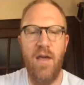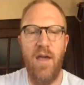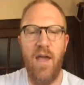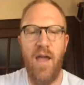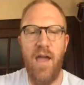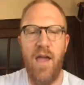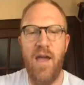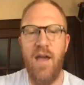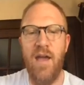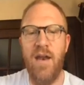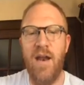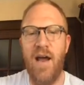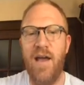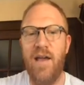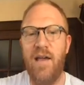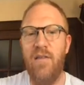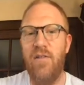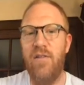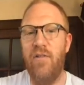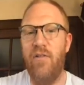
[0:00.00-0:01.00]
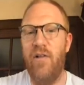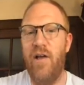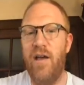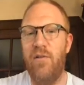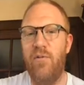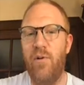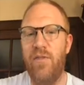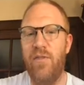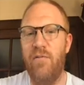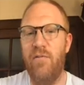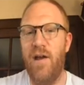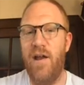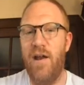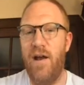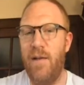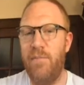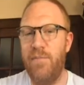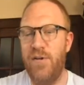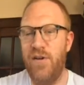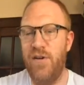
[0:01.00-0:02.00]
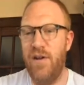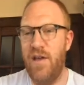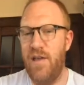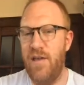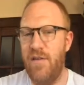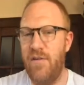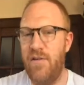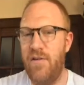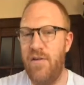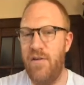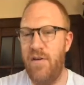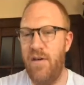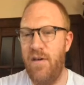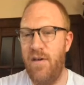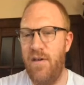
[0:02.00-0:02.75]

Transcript: And I can select what the right option is.